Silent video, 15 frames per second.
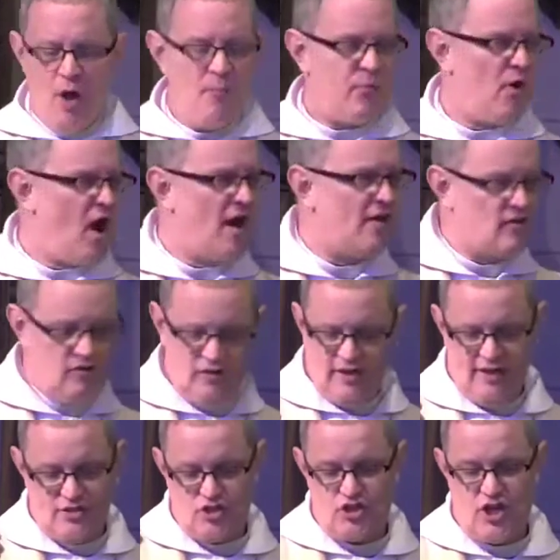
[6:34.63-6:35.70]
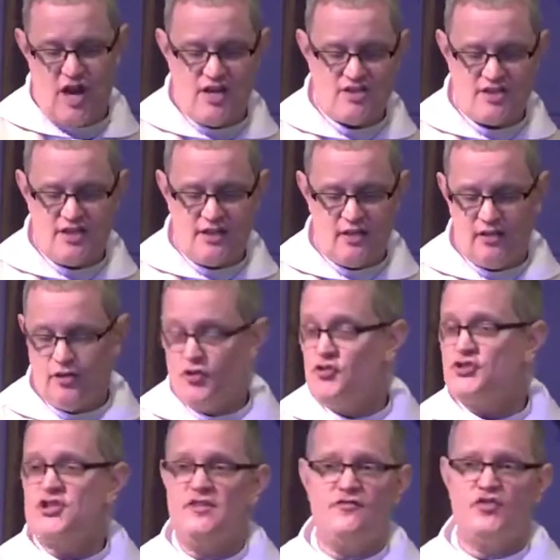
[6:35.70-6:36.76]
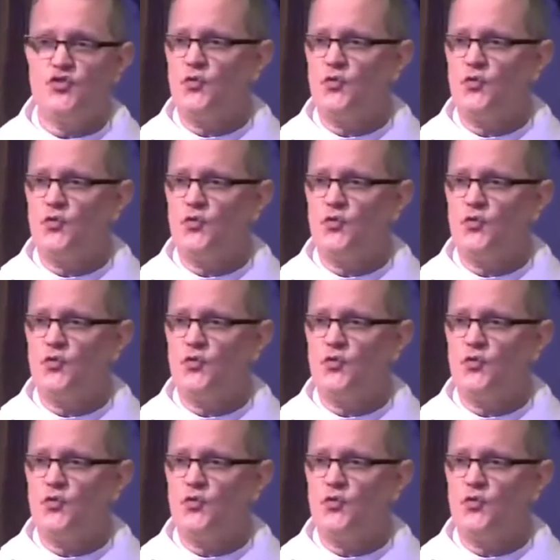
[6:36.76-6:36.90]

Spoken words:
Prodigal in chasing elusive